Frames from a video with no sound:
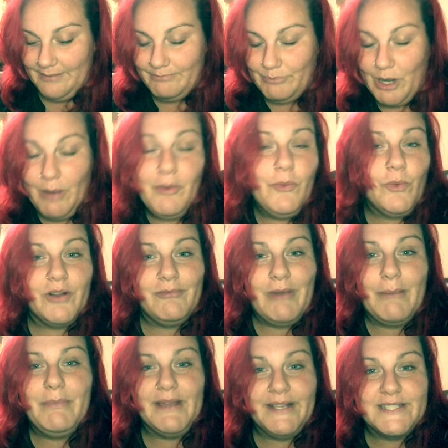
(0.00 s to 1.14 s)
Probably one of my
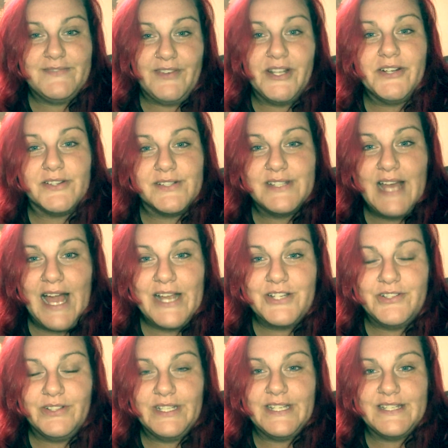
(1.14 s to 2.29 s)
biggest fears,
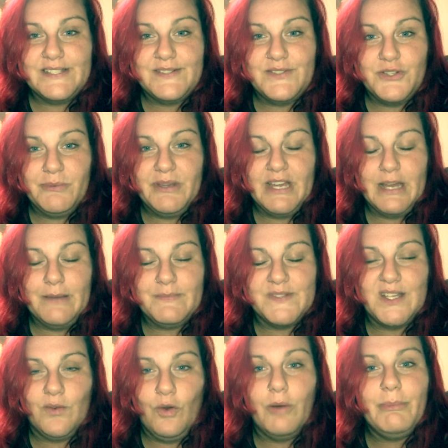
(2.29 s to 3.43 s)
actually, is to become
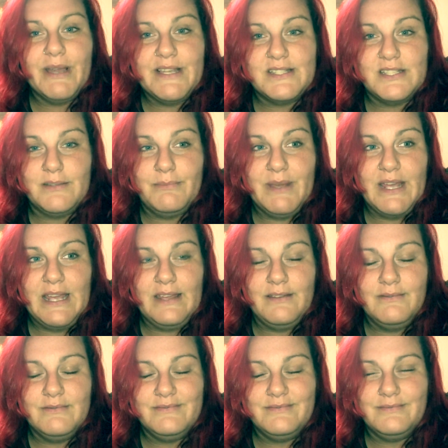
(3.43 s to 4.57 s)
so obese to be
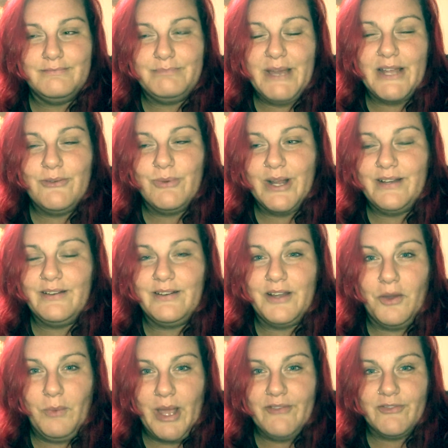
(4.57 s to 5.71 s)
bedridden,
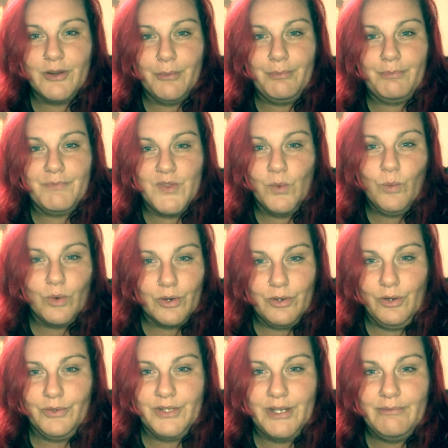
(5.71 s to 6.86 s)
away from the
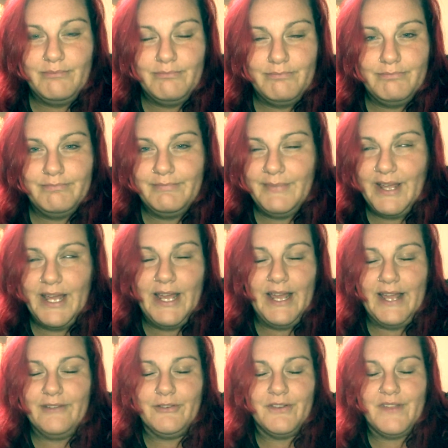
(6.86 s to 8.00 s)
world and
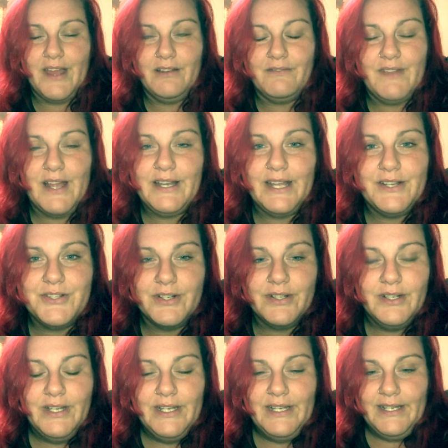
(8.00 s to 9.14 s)
everything of that nature.
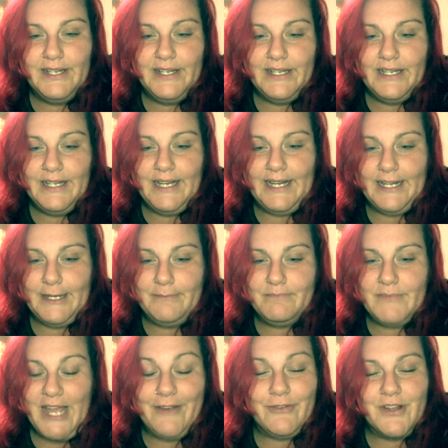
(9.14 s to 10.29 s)

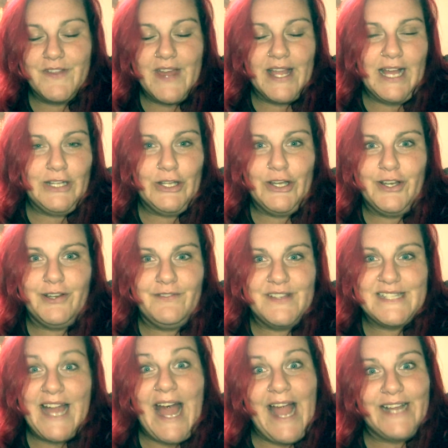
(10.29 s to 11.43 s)
Everything I love is
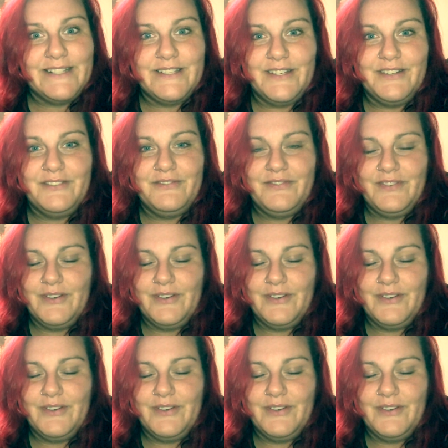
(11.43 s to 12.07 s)
active.